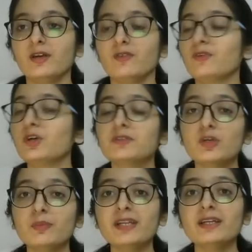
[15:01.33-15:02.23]

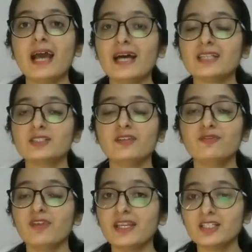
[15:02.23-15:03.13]
Government has
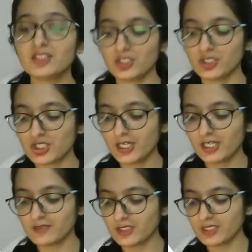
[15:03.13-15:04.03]
done various
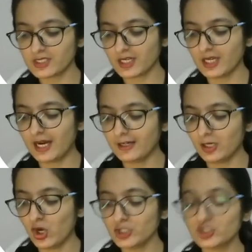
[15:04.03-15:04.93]
initiatives in this regard, launched